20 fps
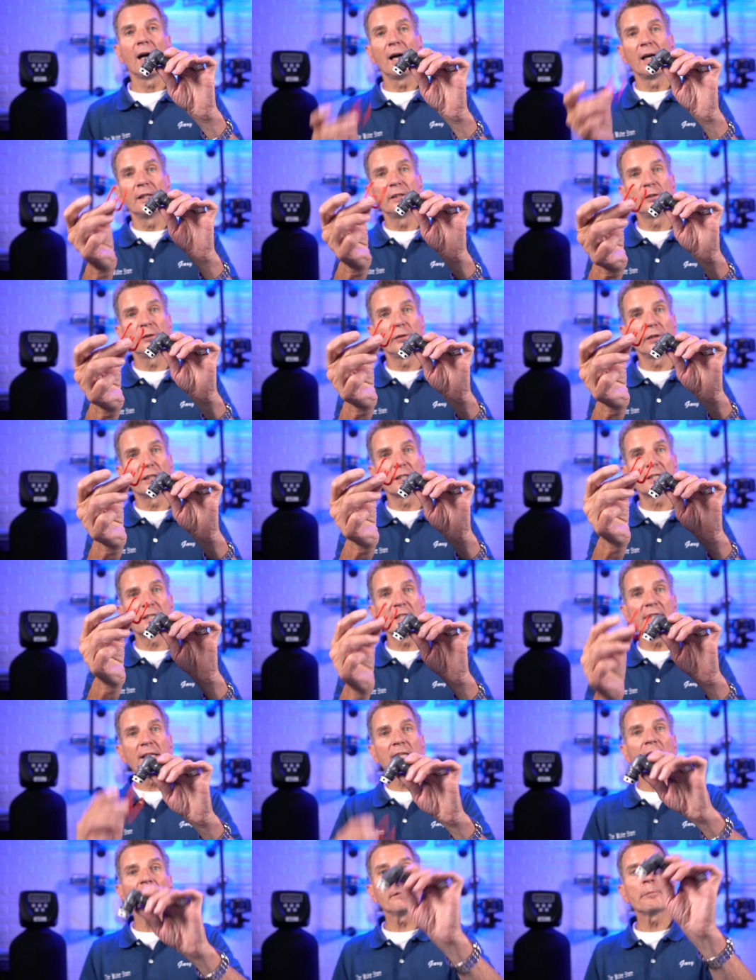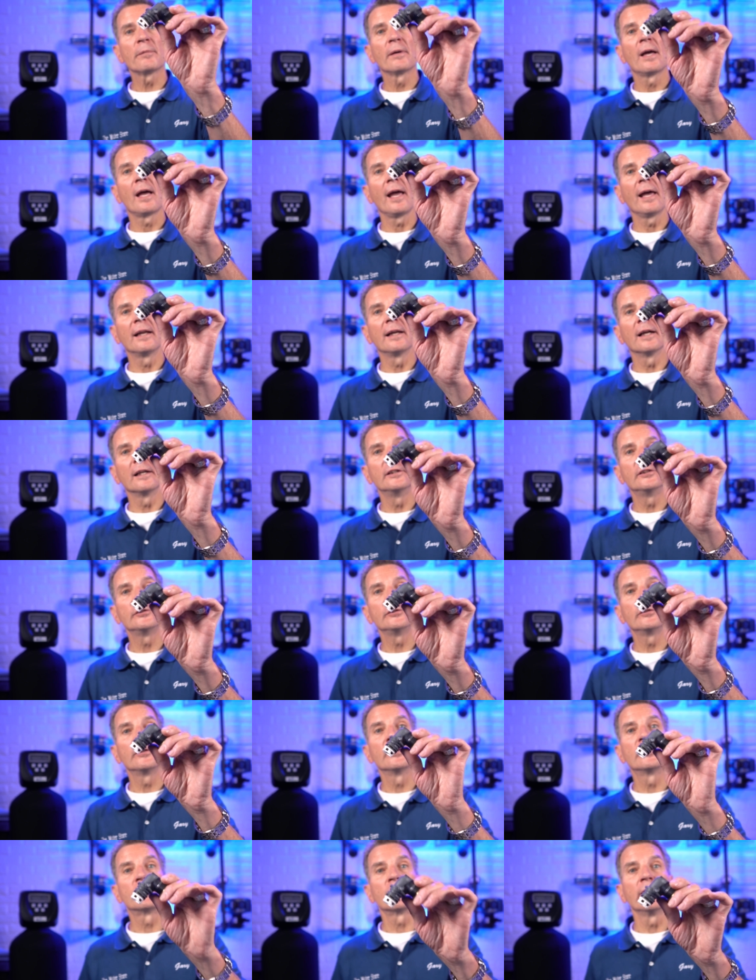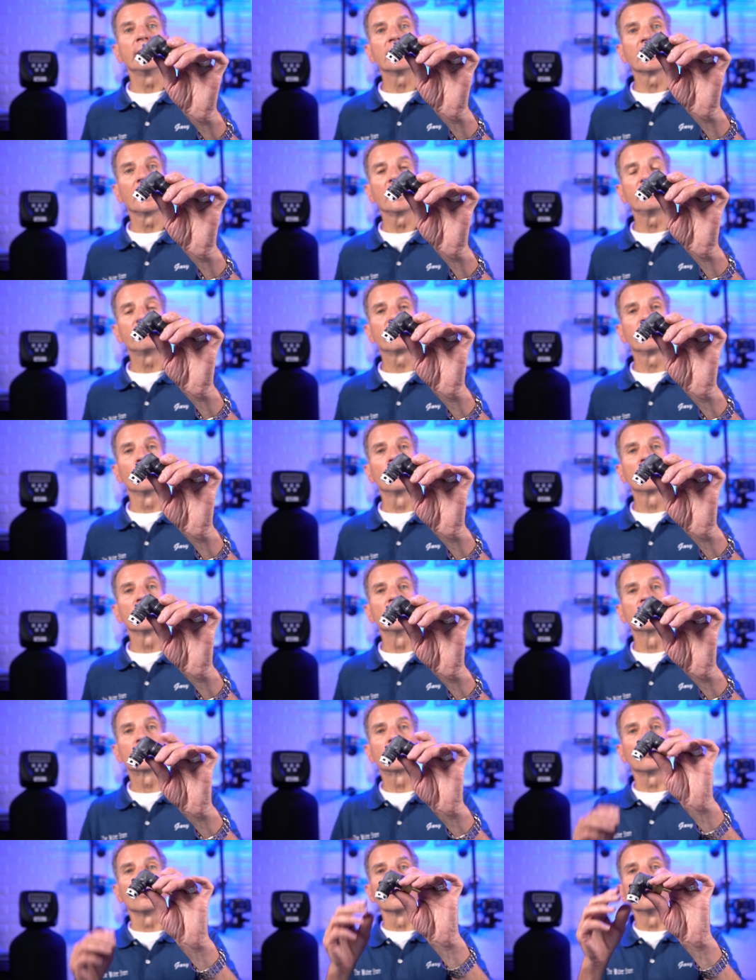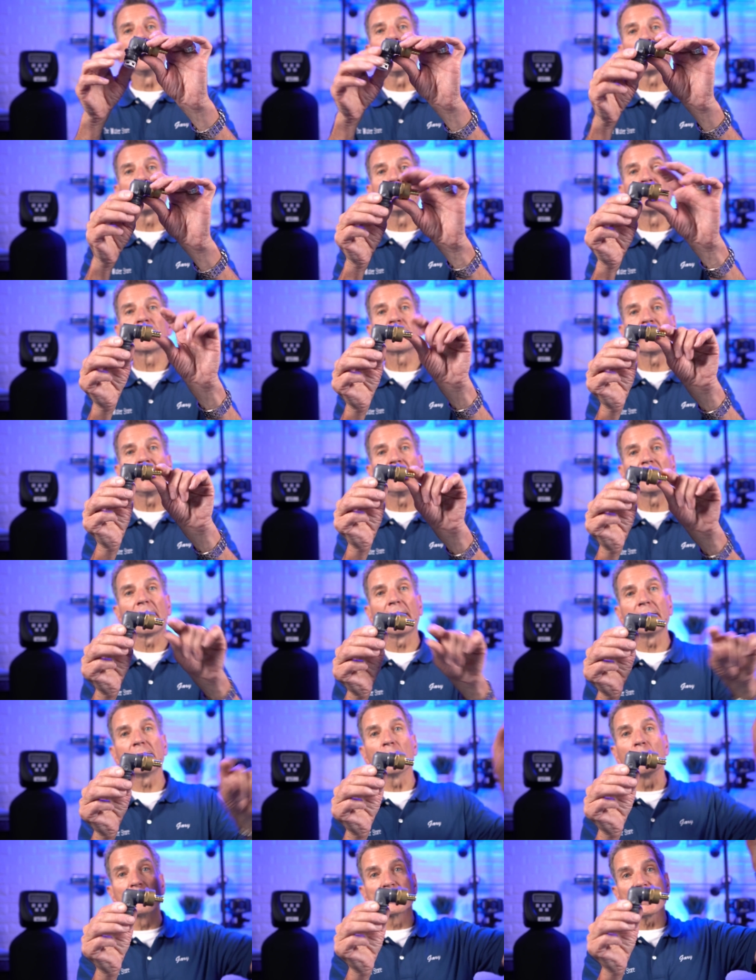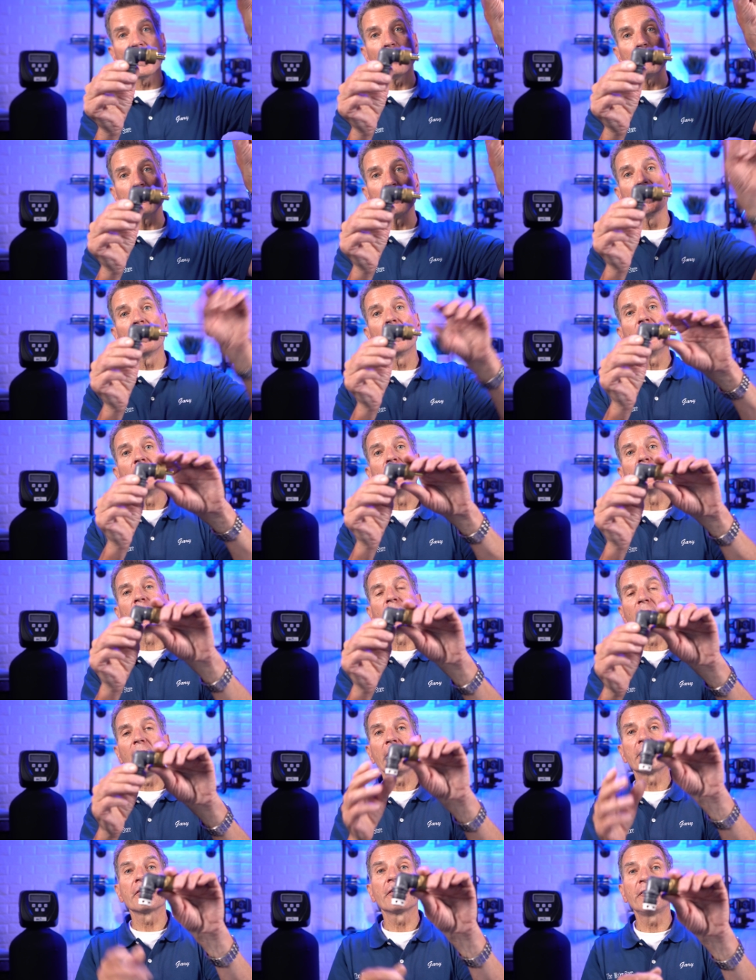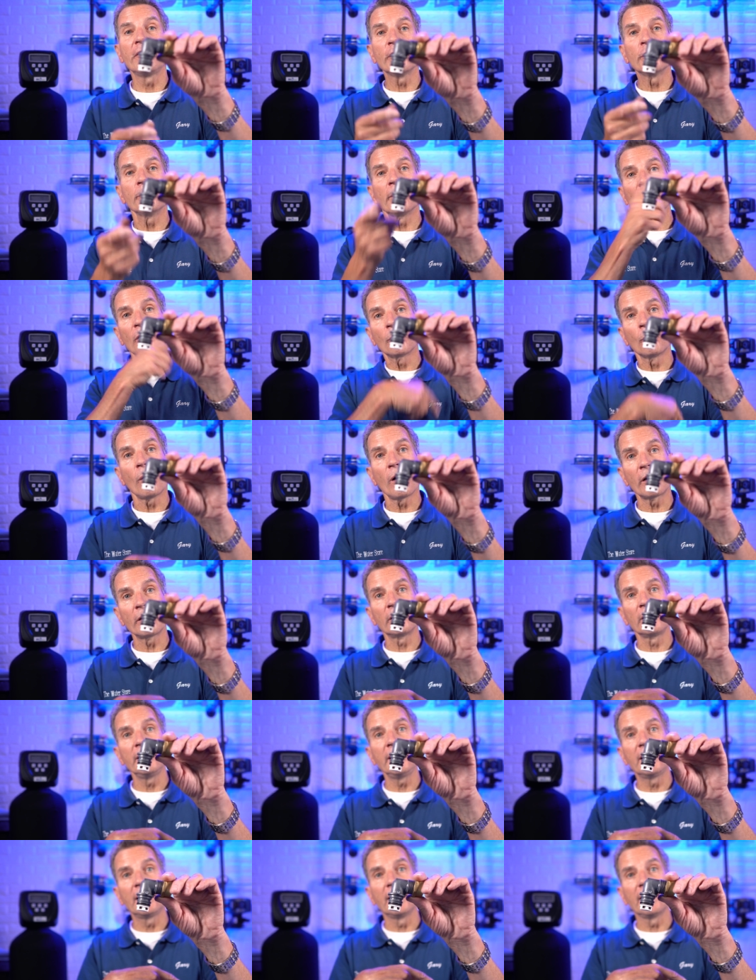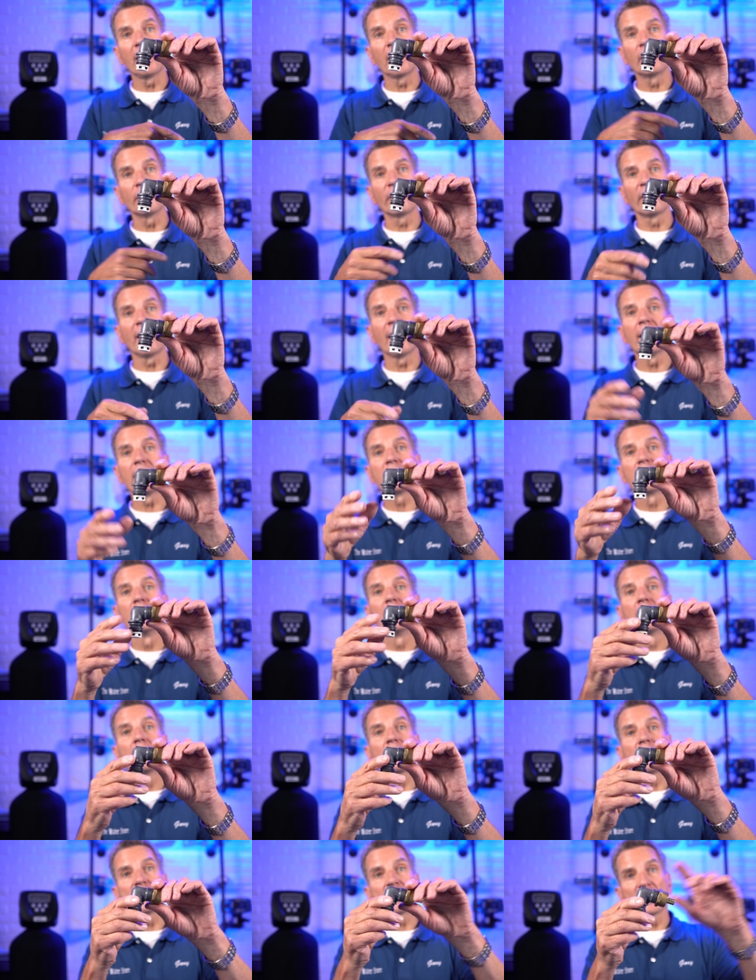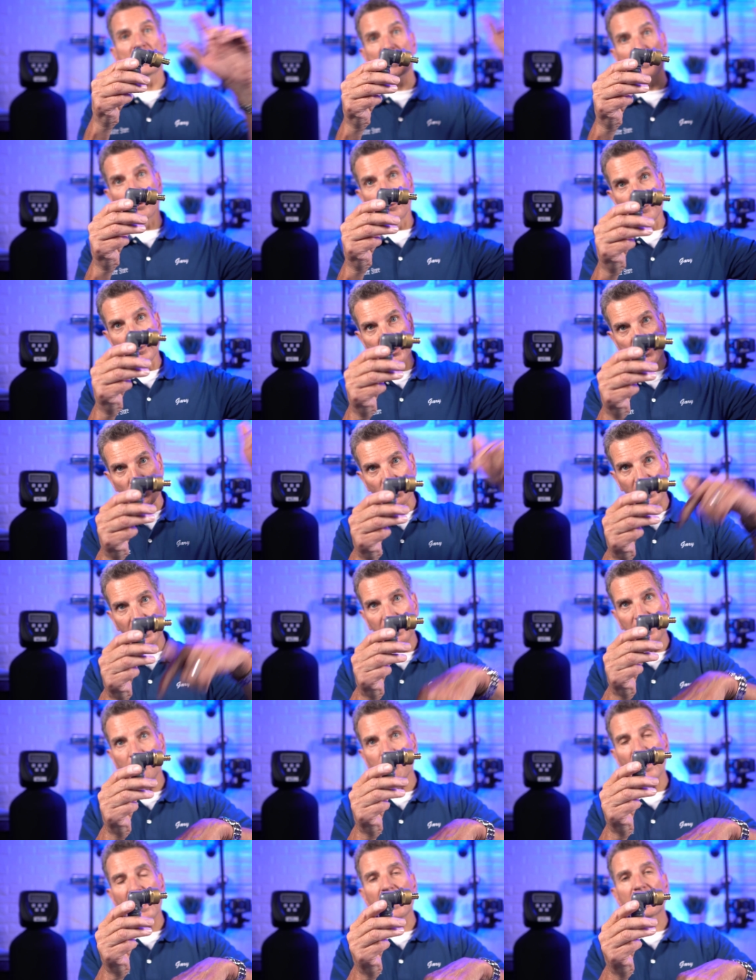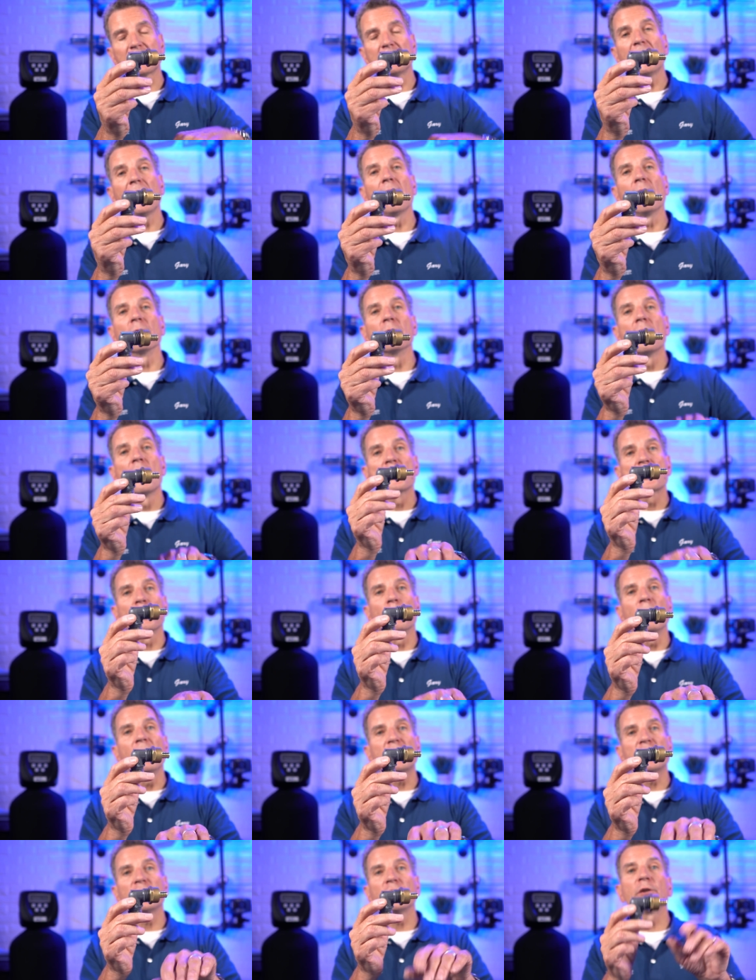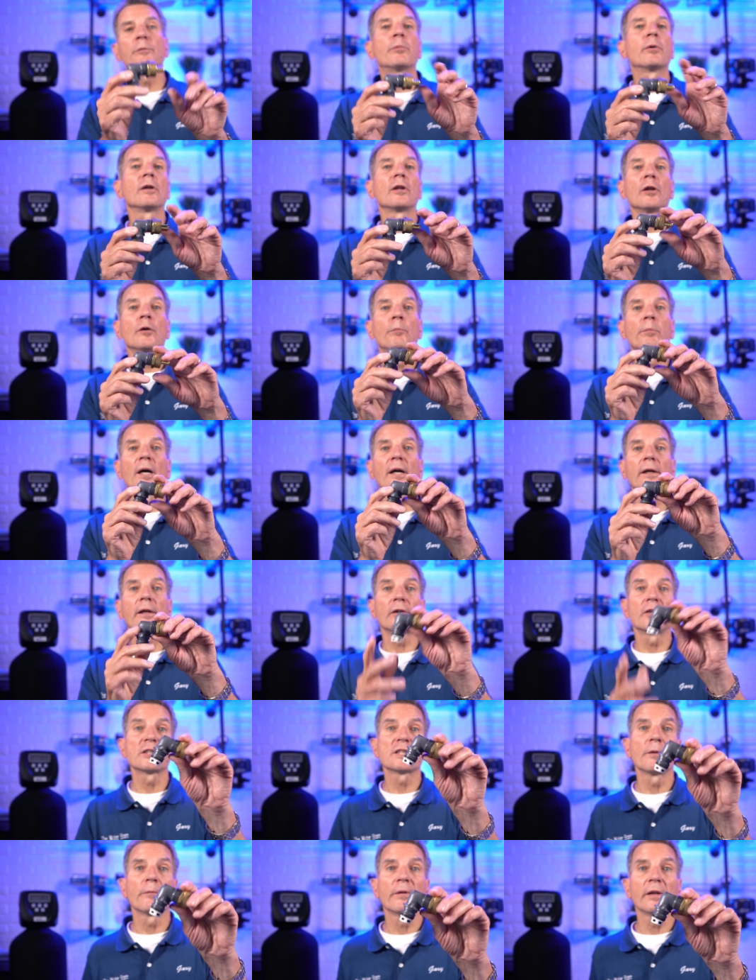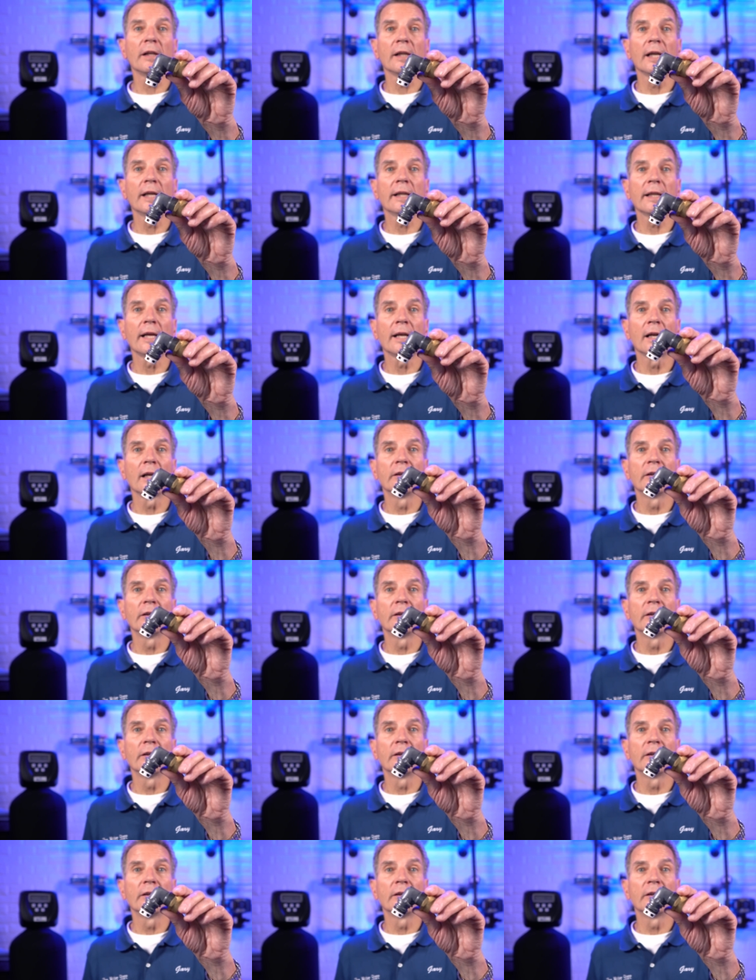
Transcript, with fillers: undo the C-clip and undo the drain line flow control. Now, if your drain line goes up, you're going to have a fair amount of water leaking out of that because it's going to be draining back down. So make sure you put a little bucket or something like that